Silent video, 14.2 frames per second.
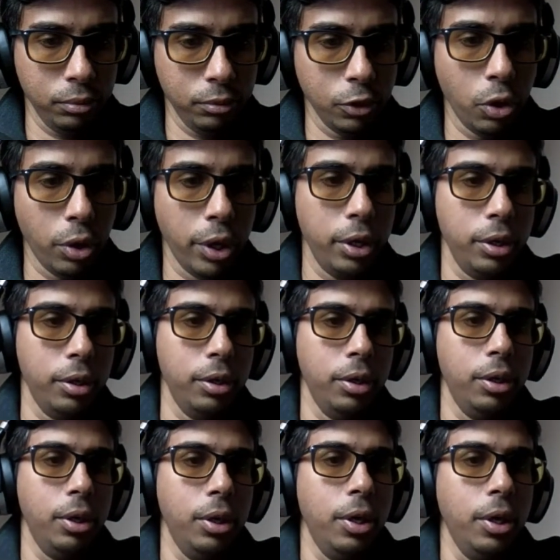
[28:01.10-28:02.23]
Okay,
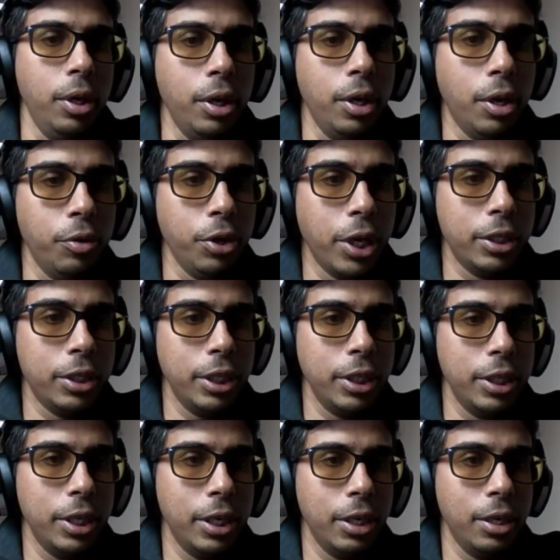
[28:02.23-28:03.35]
now you can see
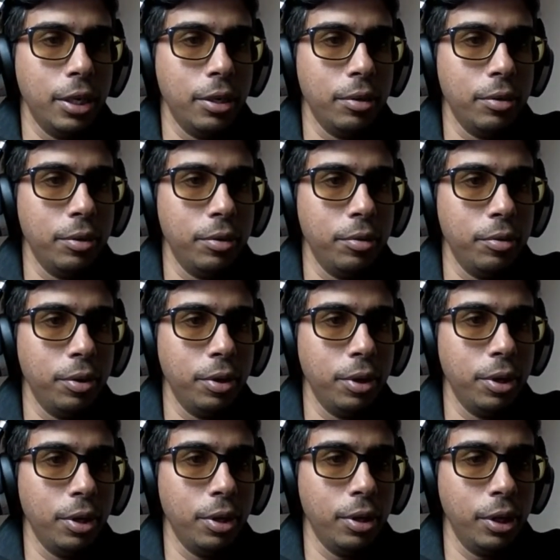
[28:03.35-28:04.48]
there
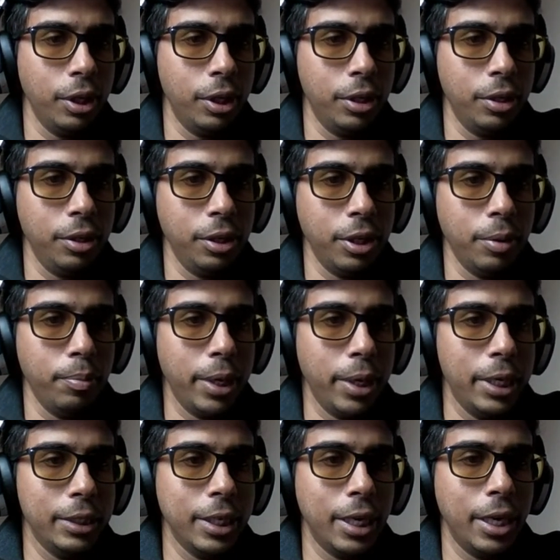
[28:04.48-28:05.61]
it
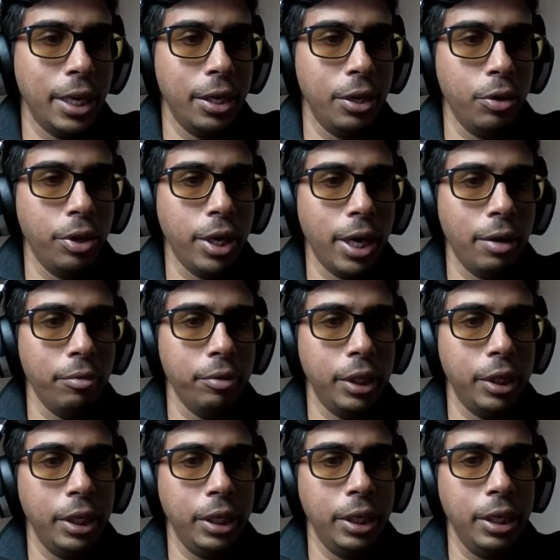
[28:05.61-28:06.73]
complains that I don't have
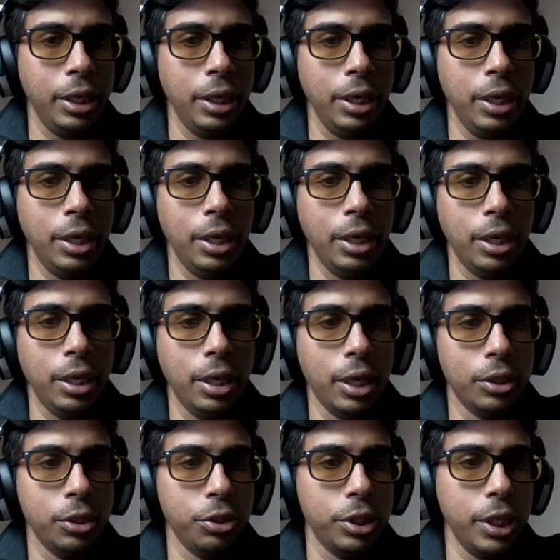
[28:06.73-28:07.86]
the
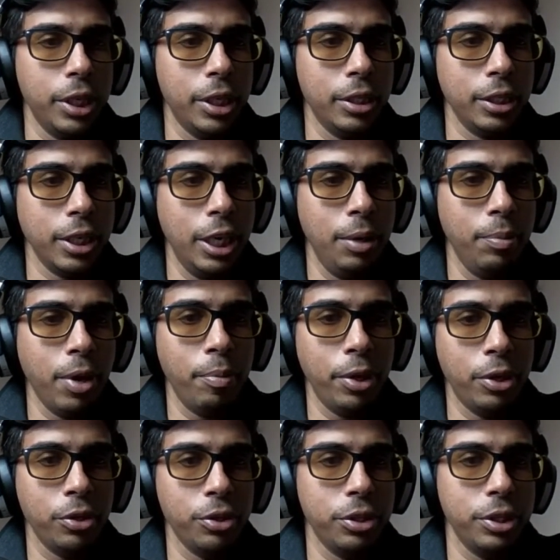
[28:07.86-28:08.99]
associated schema
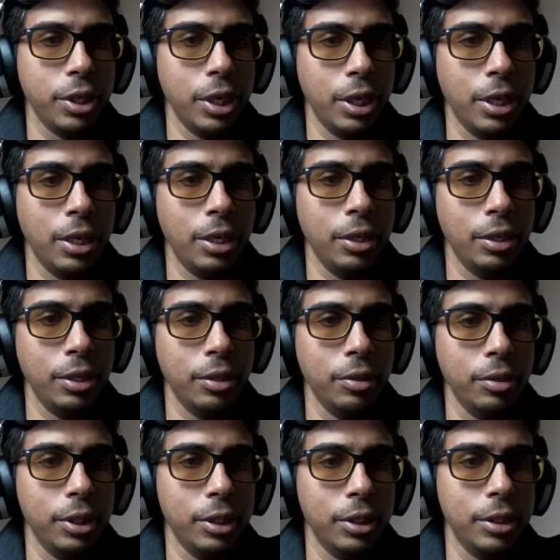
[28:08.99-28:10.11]
because
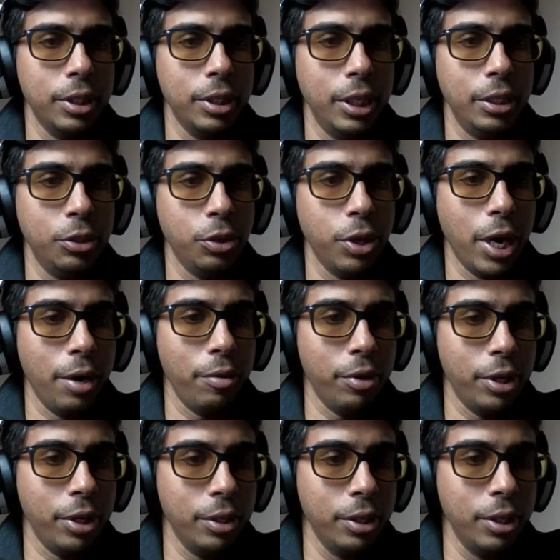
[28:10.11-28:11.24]
this needs to have
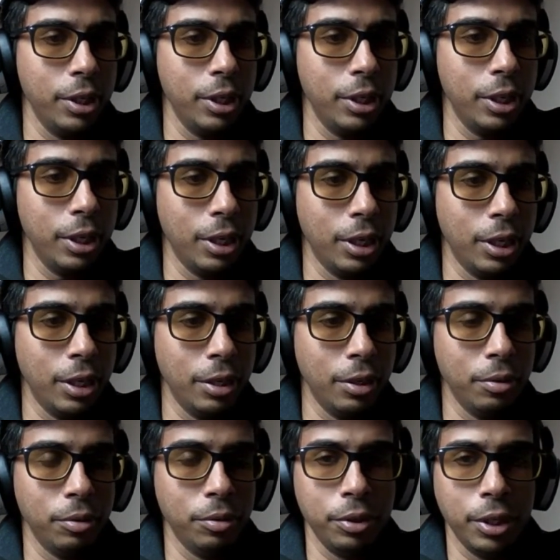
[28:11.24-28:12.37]

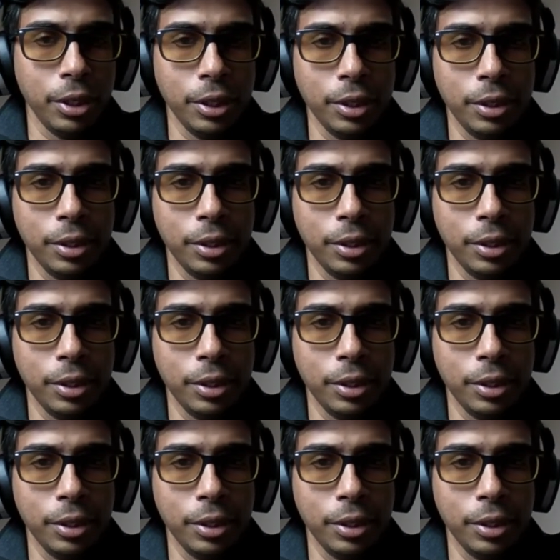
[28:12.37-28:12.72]
the